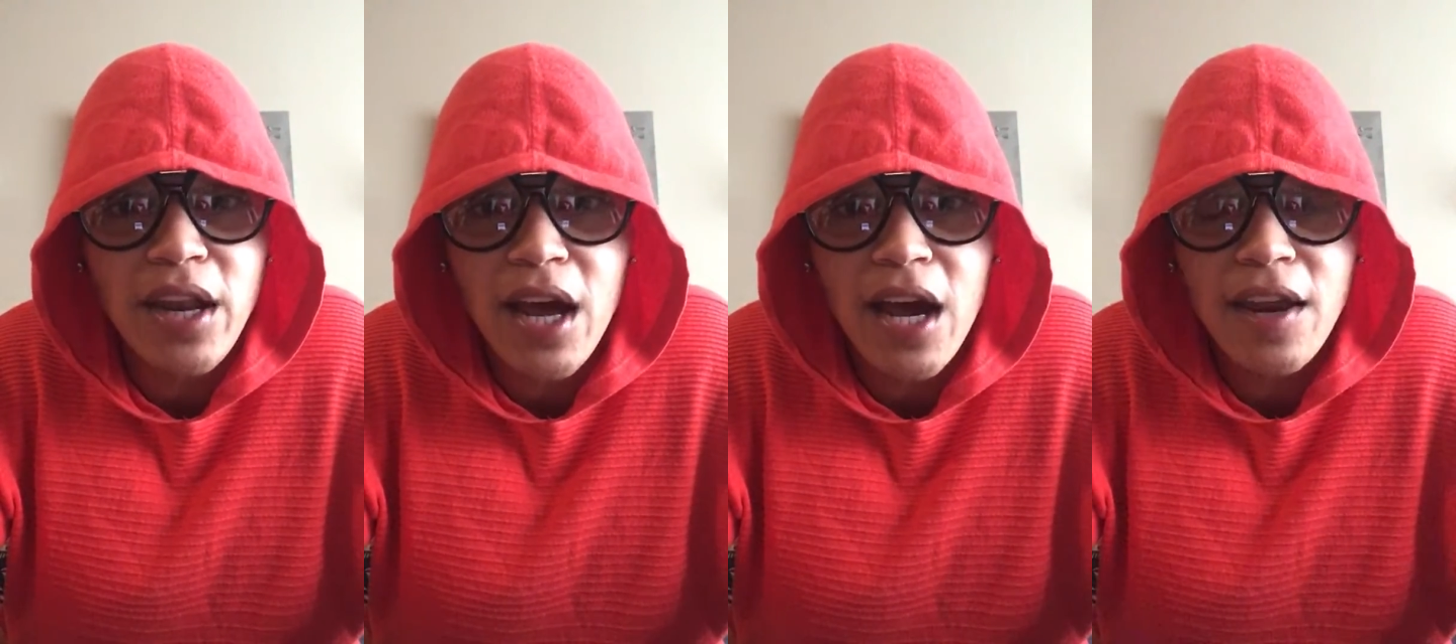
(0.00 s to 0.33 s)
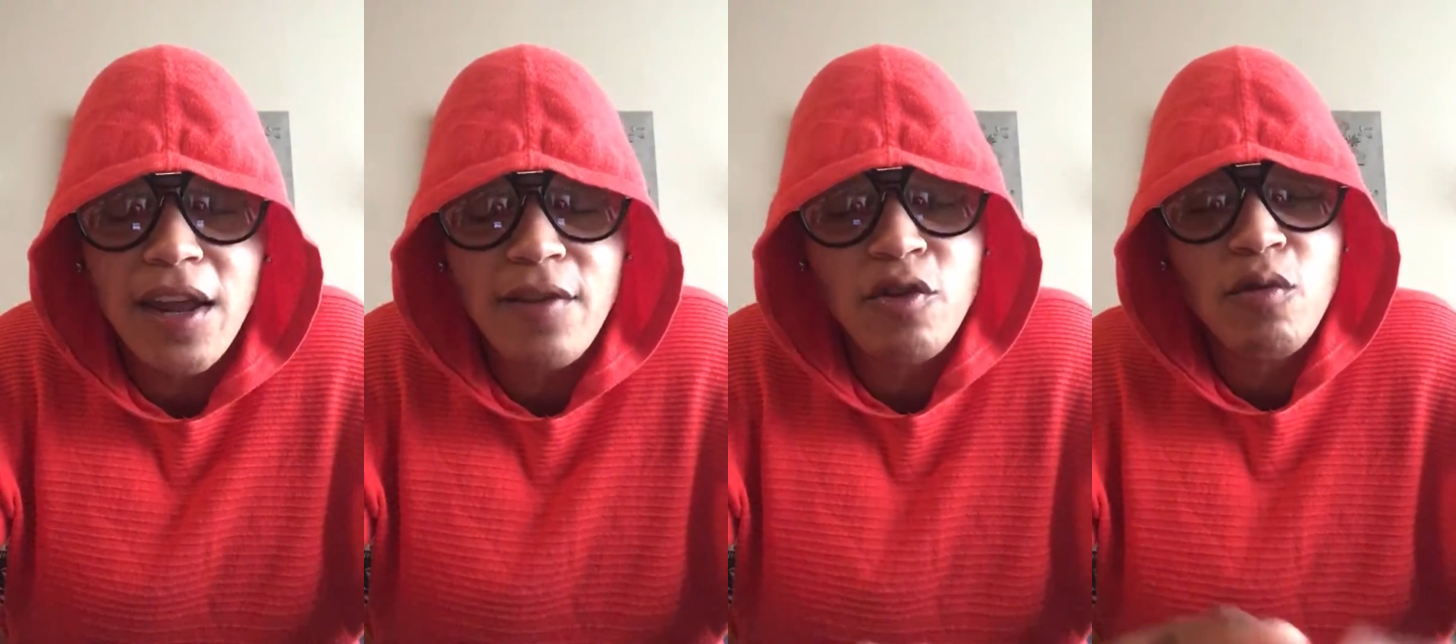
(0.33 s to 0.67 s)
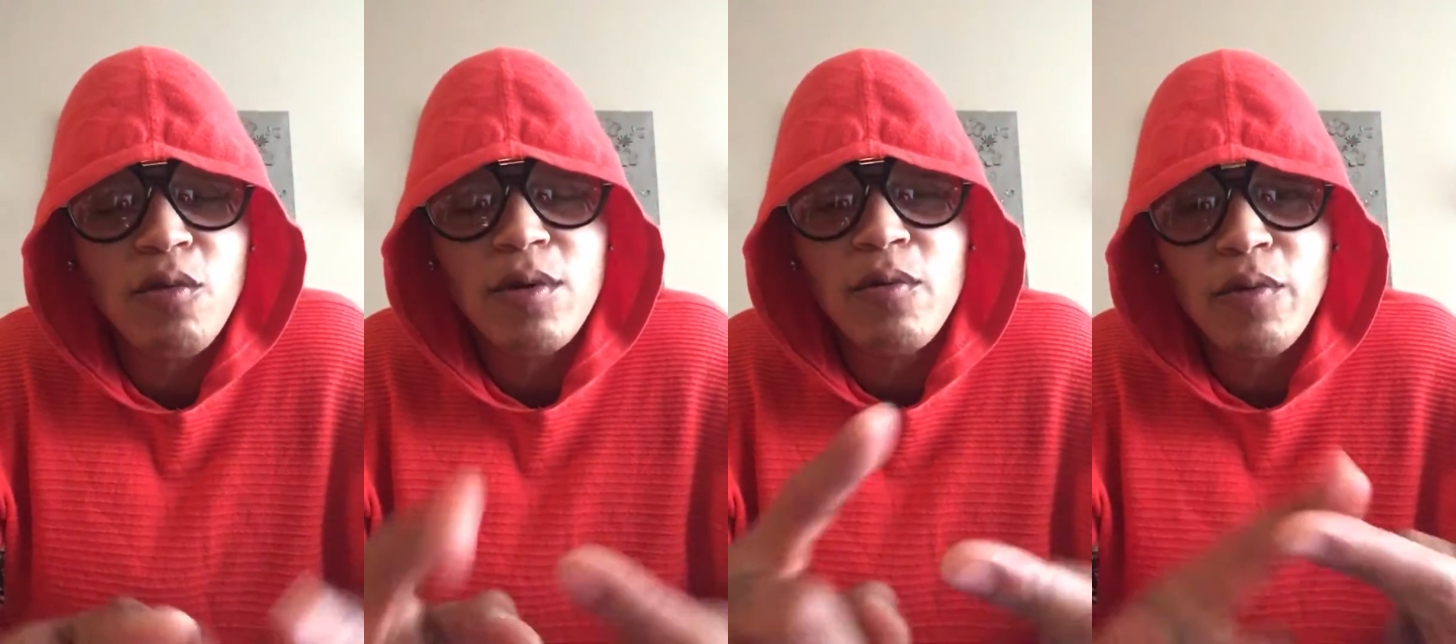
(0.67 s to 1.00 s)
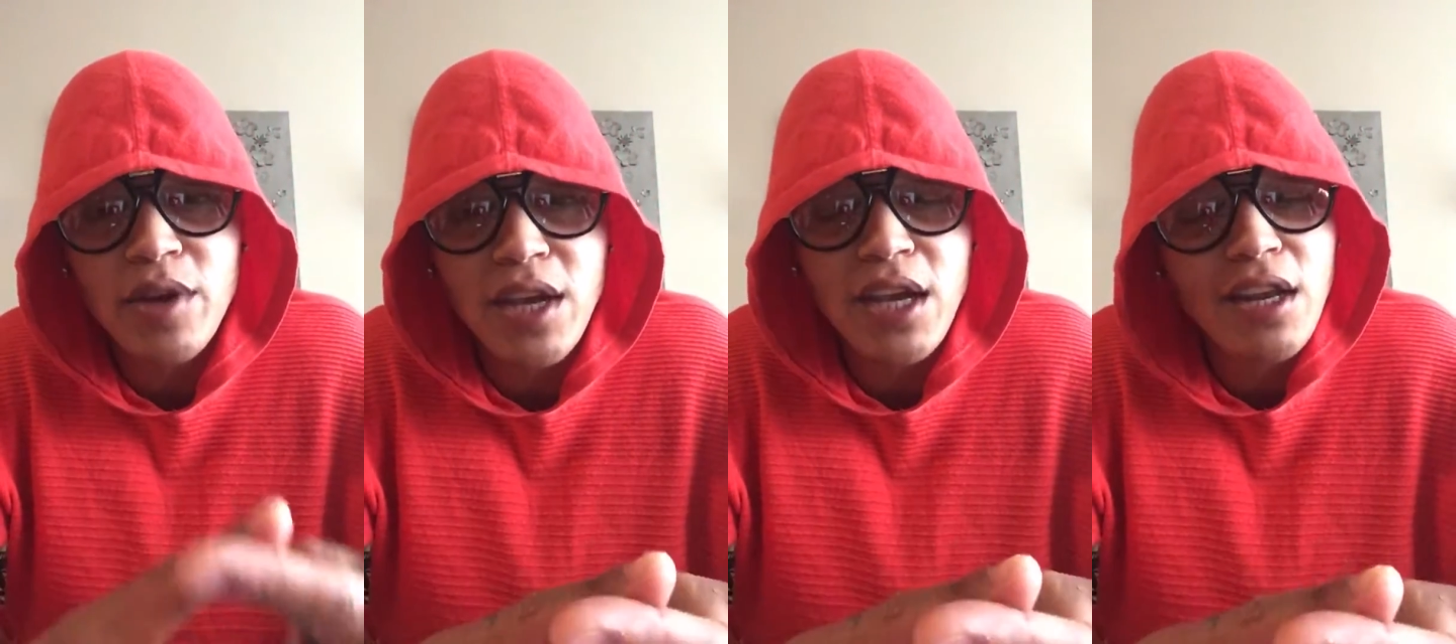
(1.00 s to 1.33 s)
Nah, they're doing
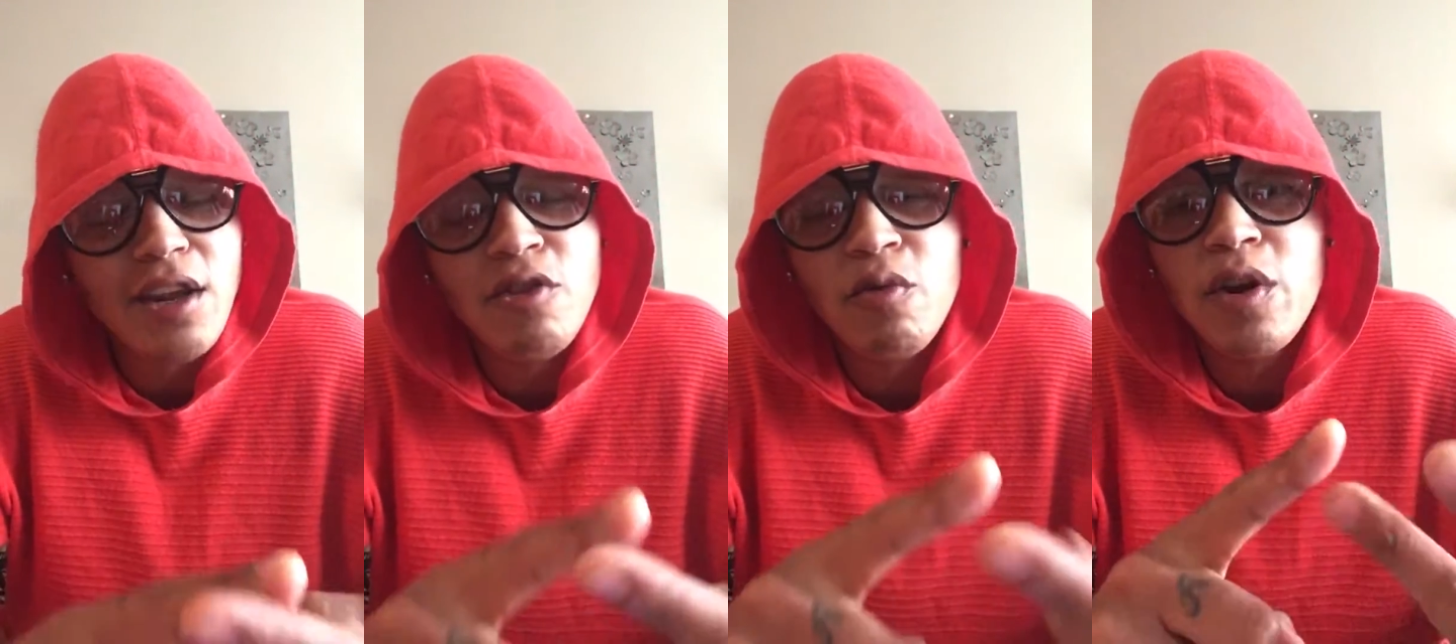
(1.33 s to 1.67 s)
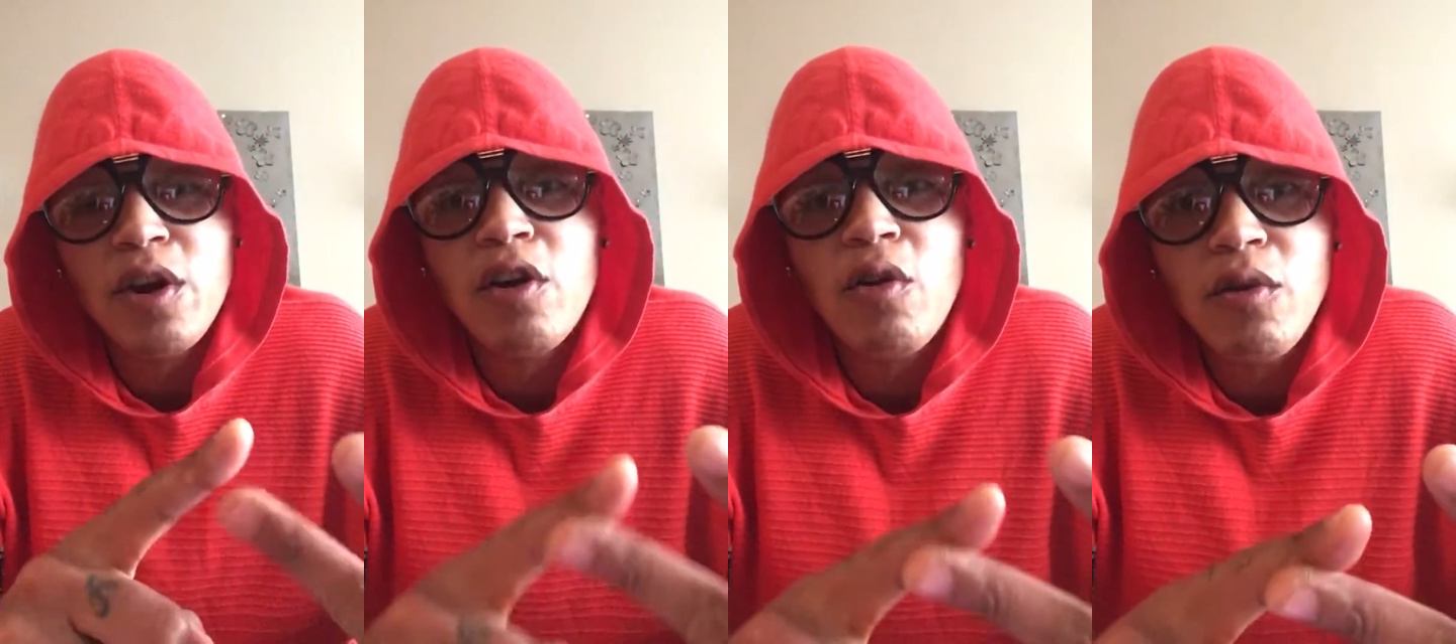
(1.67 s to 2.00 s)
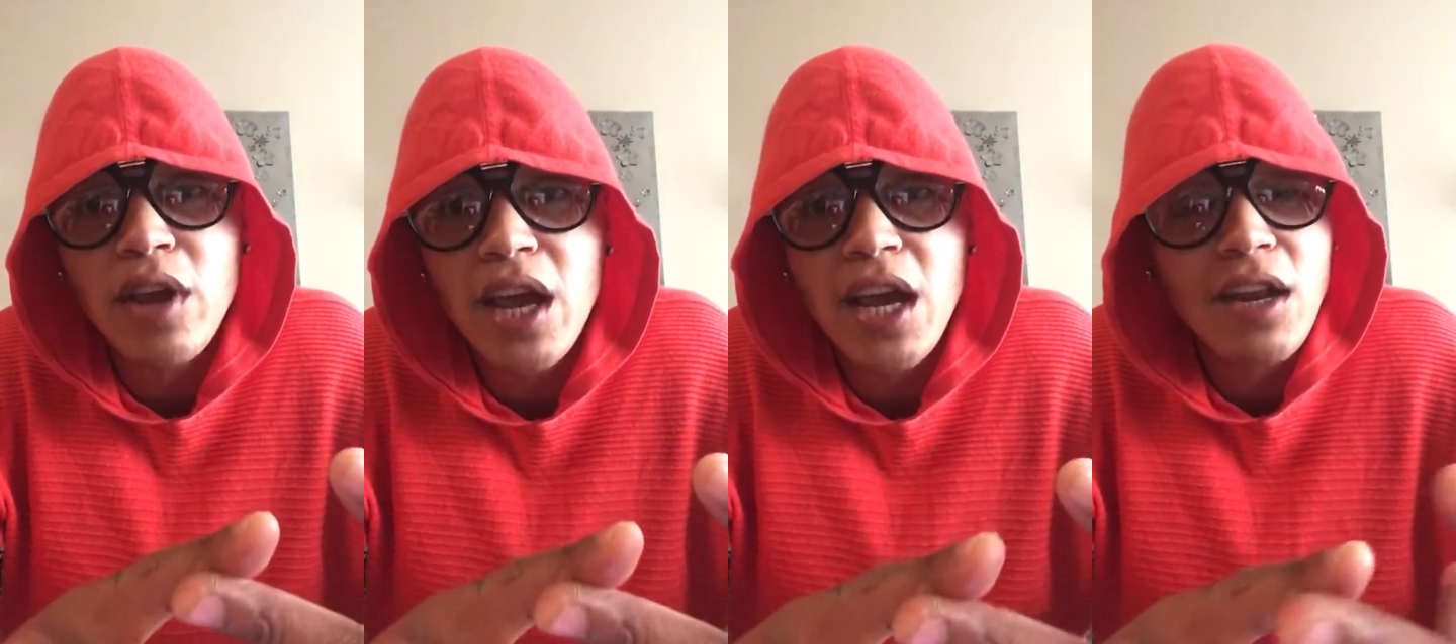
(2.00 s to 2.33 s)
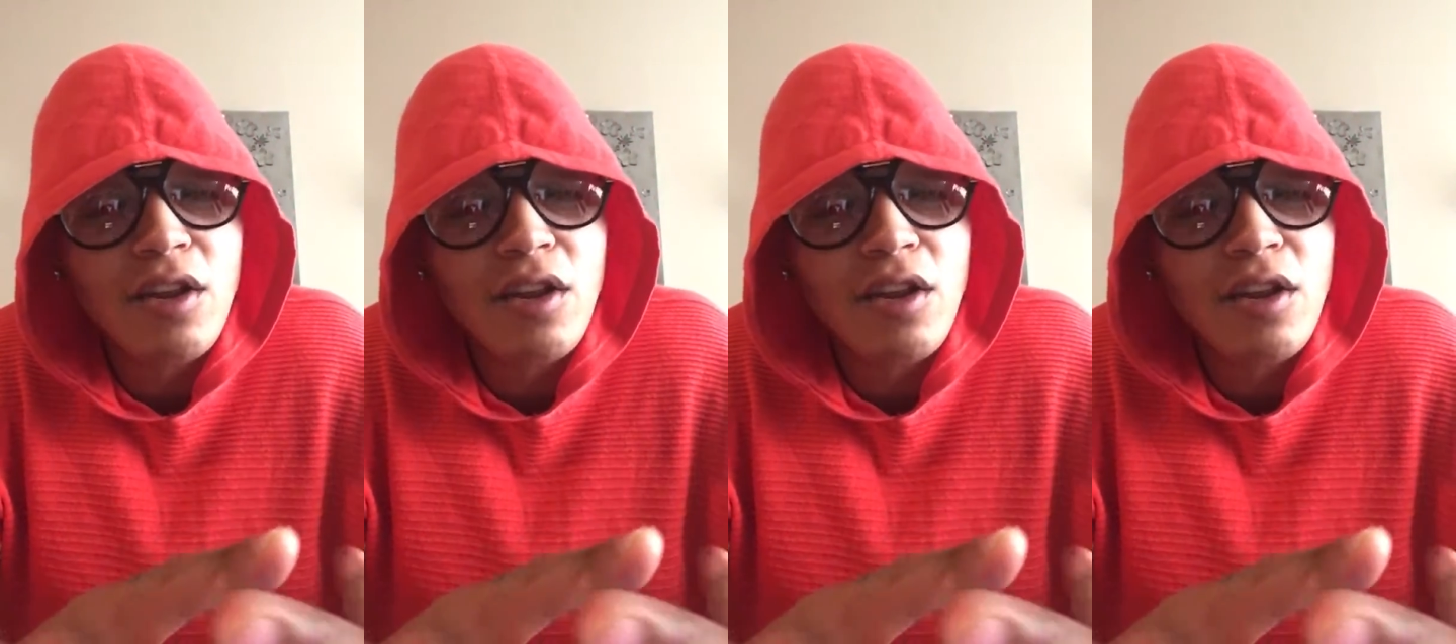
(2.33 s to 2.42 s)
weed, they're doing cocaine,